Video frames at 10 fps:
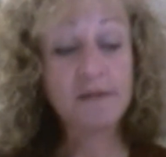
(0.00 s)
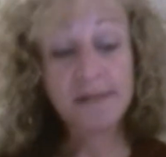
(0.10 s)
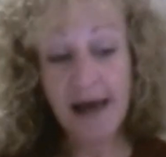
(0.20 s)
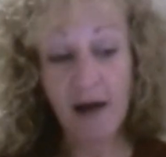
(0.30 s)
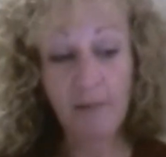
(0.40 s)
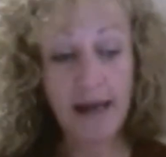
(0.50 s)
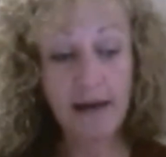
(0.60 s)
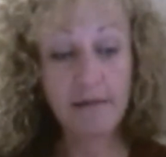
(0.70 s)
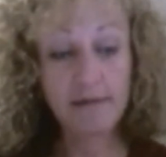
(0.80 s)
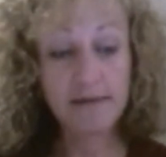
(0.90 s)
to help
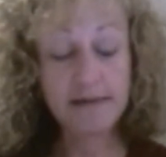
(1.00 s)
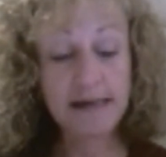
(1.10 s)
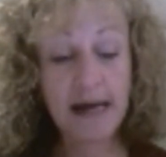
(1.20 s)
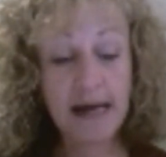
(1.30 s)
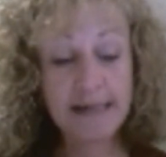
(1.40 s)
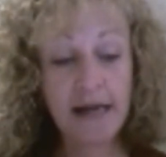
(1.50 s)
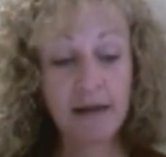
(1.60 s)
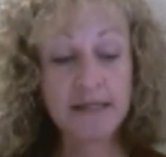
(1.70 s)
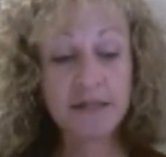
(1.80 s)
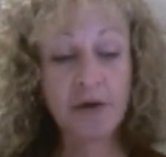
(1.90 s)
me tell
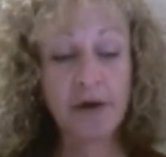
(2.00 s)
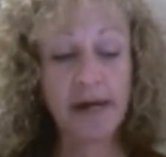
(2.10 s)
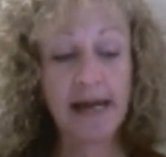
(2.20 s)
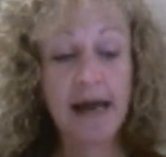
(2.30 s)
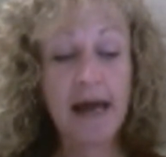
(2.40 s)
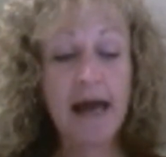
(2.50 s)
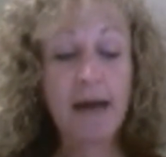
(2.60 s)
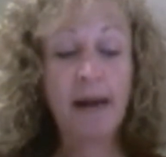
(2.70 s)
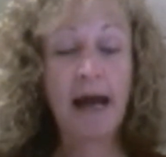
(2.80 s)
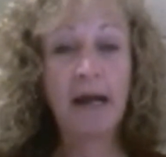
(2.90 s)
this story.
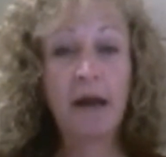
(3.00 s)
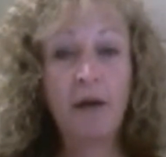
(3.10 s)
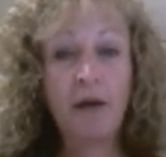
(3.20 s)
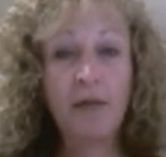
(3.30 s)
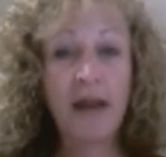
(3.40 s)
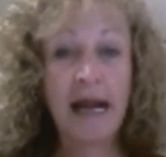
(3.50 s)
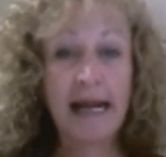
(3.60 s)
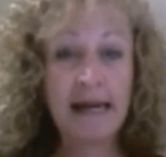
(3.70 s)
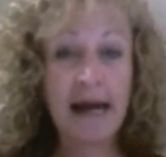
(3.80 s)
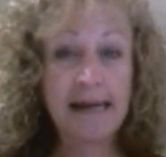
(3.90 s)
But I knew that
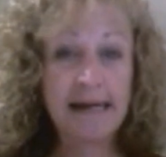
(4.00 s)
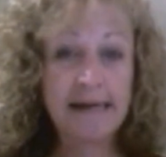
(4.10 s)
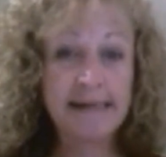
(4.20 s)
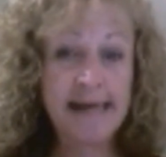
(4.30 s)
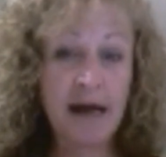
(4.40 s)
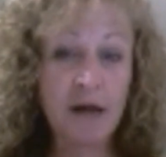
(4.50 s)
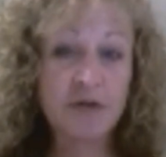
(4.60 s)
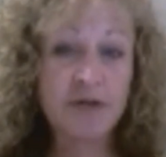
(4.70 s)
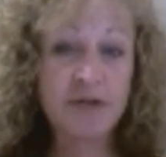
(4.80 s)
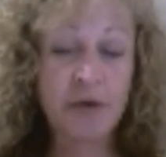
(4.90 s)
I needed to tell her
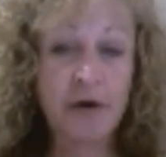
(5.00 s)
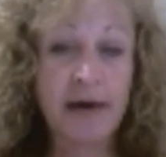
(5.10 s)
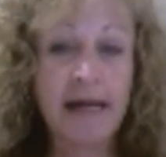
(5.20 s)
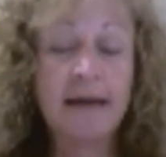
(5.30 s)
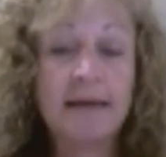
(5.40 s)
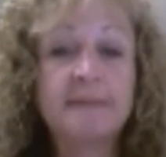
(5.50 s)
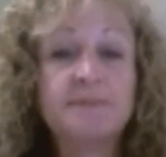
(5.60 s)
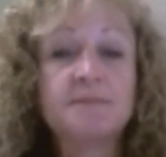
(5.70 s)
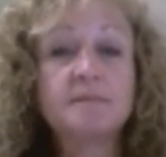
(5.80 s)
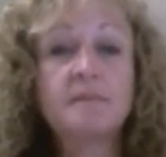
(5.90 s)
story
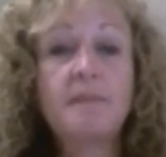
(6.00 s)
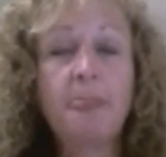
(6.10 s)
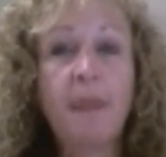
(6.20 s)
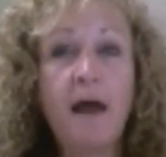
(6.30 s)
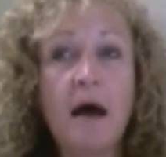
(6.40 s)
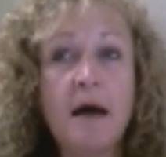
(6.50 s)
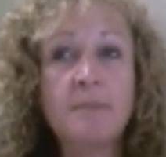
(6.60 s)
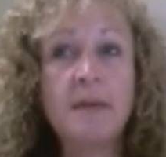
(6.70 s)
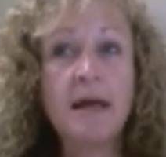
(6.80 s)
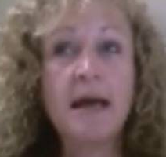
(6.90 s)

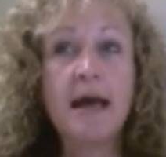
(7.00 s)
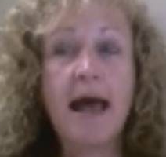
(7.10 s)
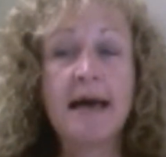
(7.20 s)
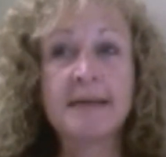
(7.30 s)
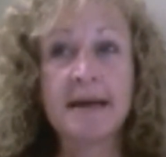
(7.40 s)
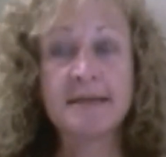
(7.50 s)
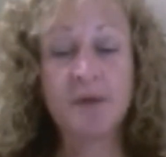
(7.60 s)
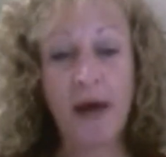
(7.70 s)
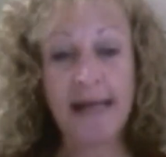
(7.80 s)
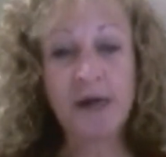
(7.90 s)
as a
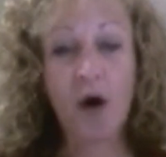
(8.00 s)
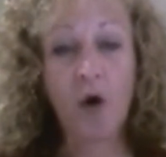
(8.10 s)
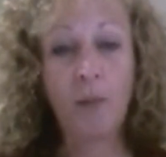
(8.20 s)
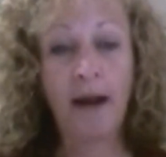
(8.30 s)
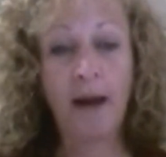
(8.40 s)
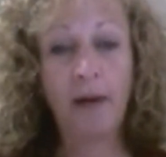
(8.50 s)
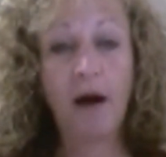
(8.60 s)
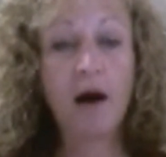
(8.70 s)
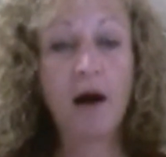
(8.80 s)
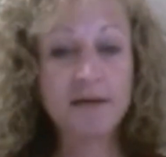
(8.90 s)
way to open up
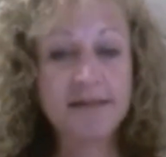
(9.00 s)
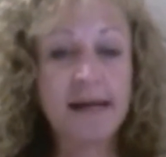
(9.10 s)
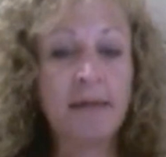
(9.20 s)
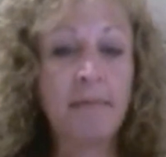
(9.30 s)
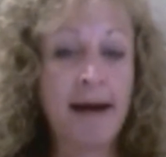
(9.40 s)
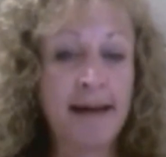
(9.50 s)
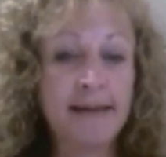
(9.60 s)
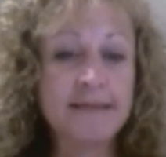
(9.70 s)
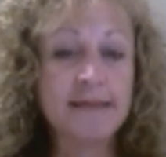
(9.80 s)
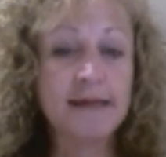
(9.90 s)
hearts and
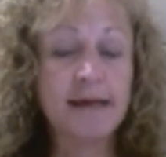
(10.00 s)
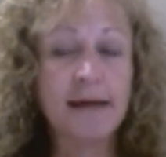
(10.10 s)
minds,